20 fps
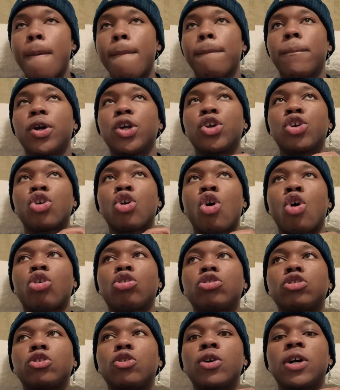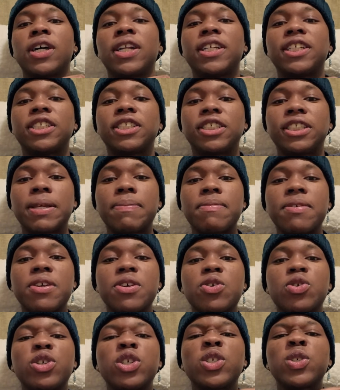But you're also going to see
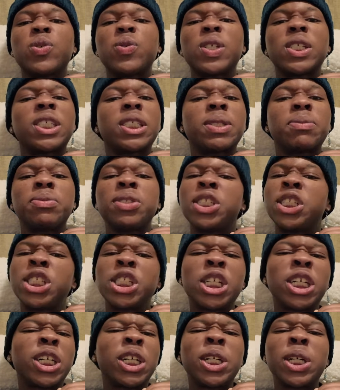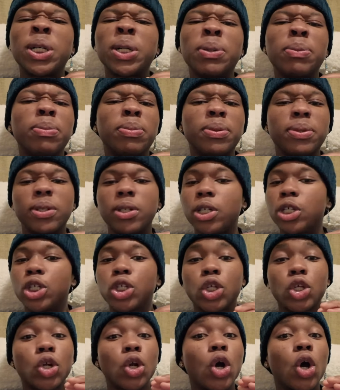me with some chub.
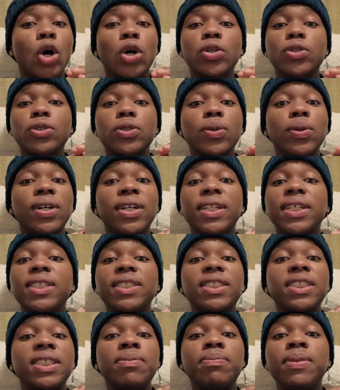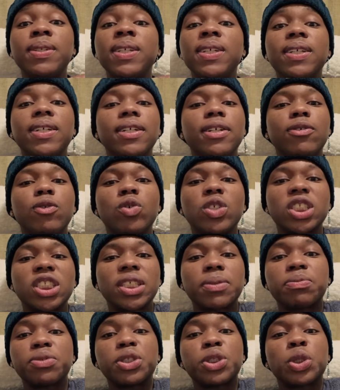You're also going to see me with
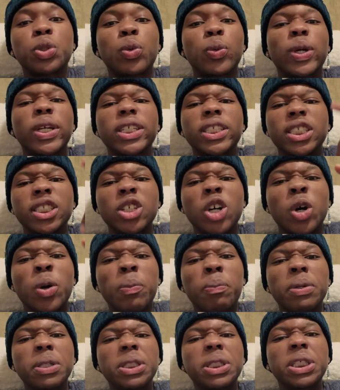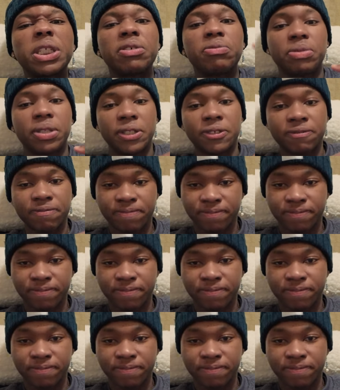some squish on my tummy.